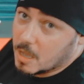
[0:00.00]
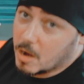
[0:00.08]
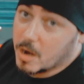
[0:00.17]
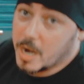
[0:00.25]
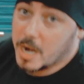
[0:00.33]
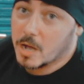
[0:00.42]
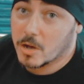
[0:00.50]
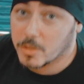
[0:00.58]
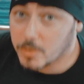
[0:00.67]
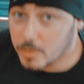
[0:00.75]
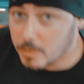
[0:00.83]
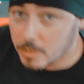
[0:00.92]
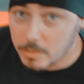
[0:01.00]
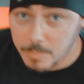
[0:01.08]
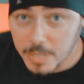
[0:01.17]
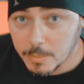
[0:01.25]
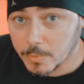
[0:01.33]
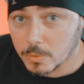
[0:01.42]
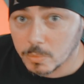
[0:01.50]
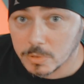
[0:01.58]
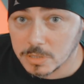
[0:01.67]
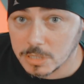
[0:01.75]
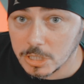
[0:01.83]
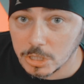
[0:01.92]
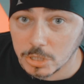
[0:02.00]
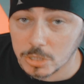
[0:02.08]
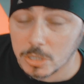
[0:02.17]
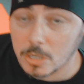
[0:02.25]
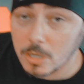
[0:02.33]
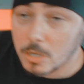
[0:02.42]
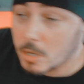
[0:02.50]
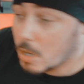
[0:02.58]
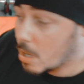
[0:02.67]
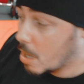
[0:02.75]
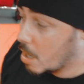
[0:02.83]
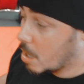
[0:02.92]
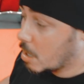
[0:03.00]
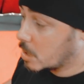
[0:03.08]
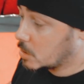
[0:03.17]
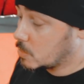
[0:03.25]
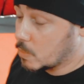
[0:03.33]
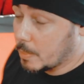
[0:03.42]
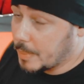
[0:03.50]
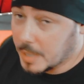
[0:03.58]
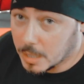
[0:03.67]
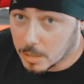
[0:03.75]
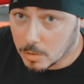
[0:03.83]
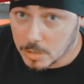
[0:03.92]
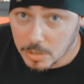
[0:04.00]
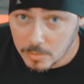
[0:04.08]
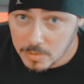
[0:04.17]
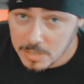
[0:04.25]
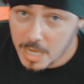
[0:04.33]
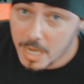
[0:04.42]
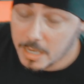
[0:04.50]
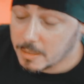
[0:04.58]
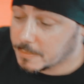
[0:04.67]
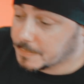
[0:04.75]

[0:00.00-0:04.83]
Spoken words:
All right, other people will teach repeating it on the other side.